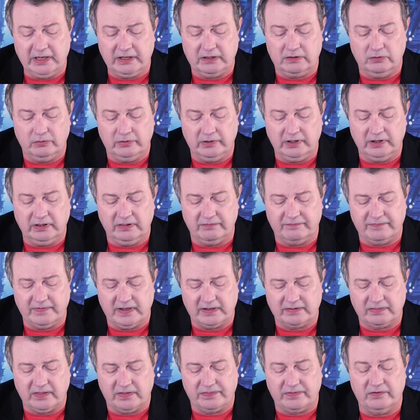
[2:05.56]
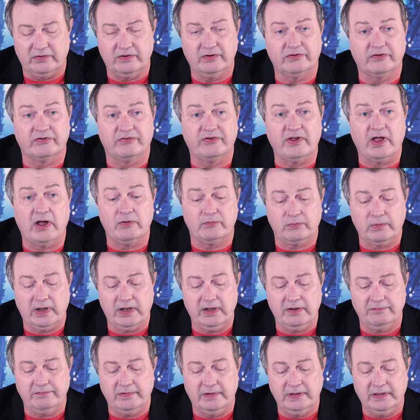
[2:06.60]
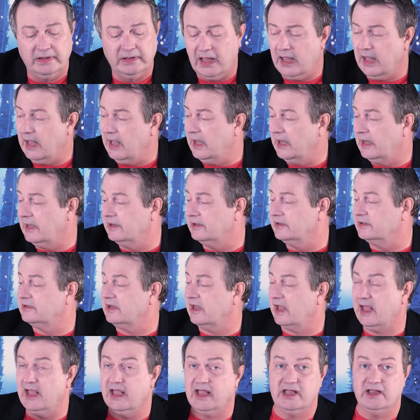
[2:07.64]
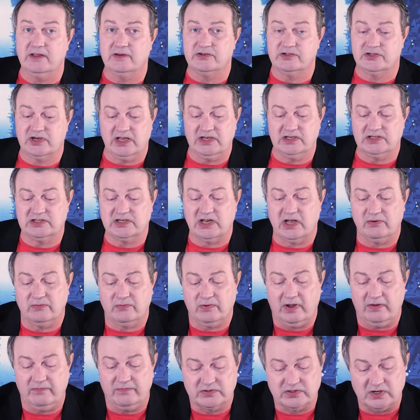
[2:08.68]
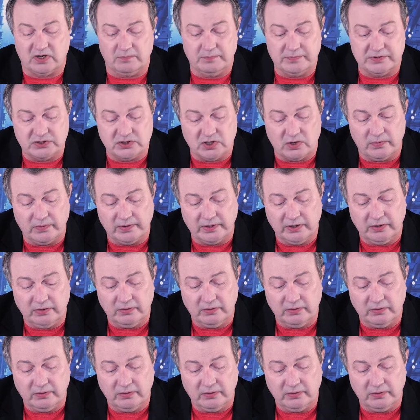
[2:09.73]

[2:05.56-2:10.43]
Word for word: including the fact that there is a Soundwave and a chase Soundwave, which I'll be showing